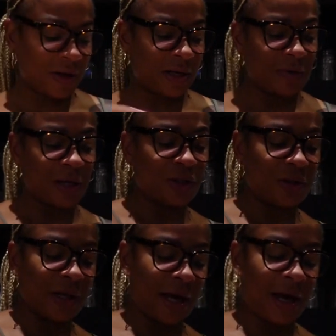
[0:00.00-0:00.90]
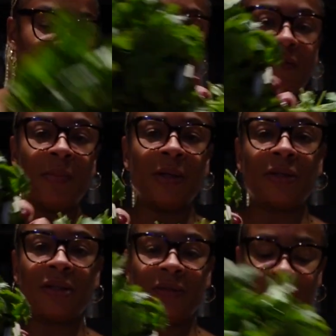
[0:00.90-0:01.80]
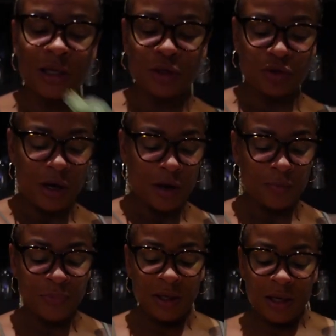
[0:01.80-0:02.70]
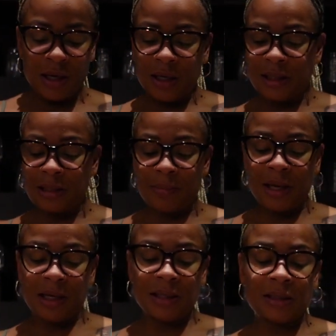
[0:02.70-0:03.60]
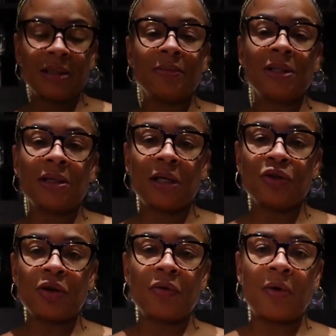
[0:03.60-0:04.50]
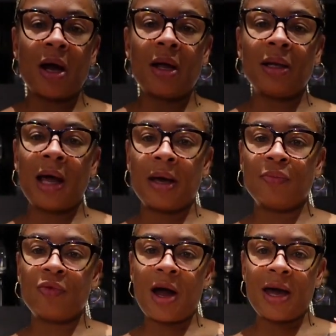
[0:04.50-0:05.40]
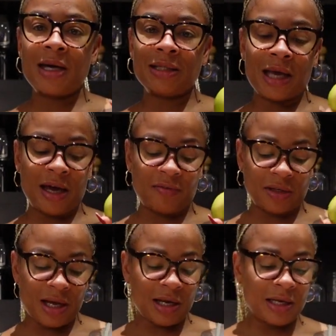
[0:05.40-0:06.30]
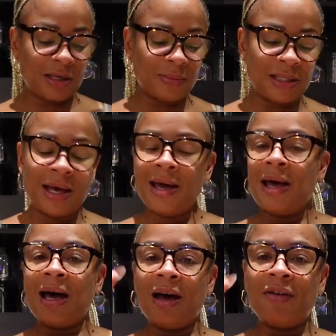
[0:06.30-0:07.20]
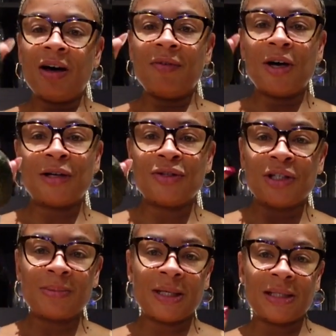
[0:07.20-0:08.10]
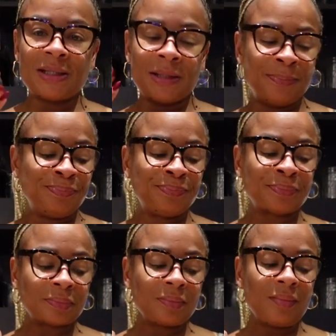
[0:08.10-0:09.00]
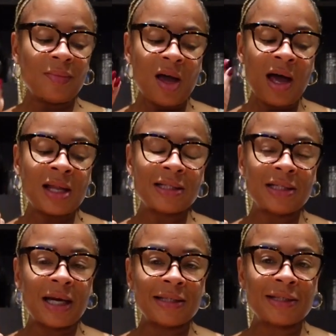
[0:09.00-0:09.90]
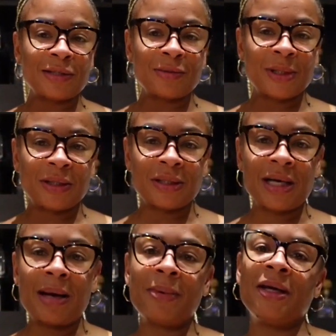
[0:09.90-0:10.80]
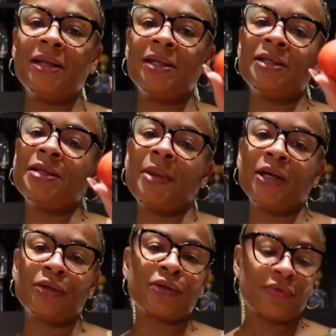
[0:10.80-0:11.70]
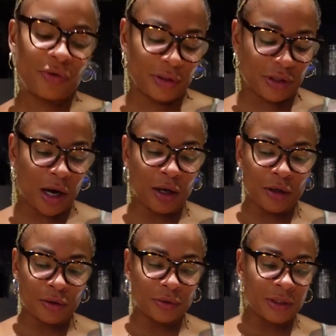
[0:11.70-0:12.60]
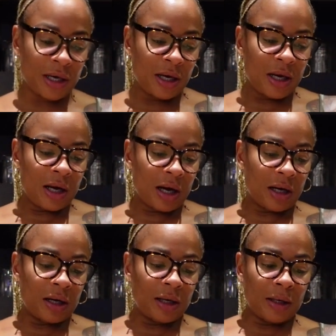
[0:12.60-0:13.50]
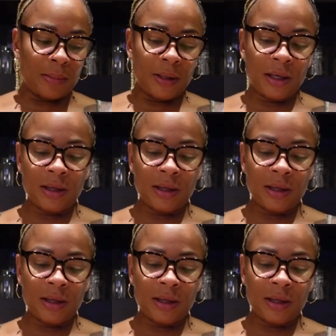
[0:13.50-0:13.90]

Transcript: kind of rice you like. I have a bundle of cilantro because I'm making some cilantro lime rice. I have a limes. I have an avocado just because I like to dice a little bit on top, and then the tomatoes are for the tacos. All